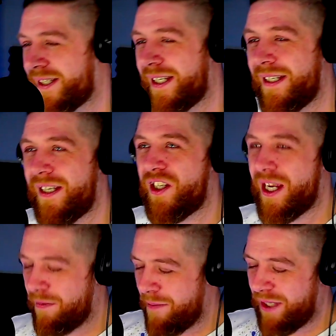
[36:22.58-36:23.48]
CDJ.
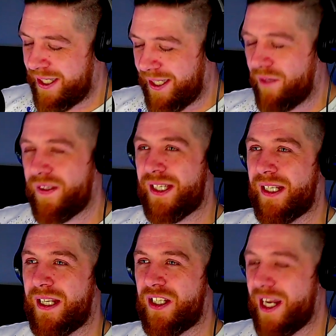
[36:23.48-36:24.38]
You remember the silver
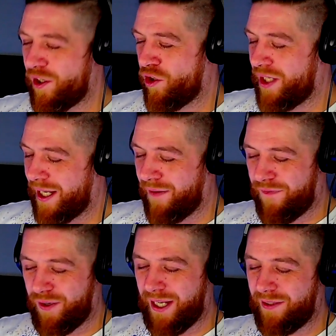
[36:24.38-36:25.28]
CDJ? It's just like a
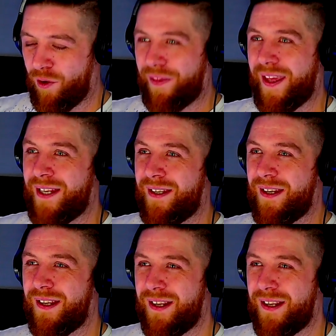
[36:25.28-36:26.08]
fucking little thin.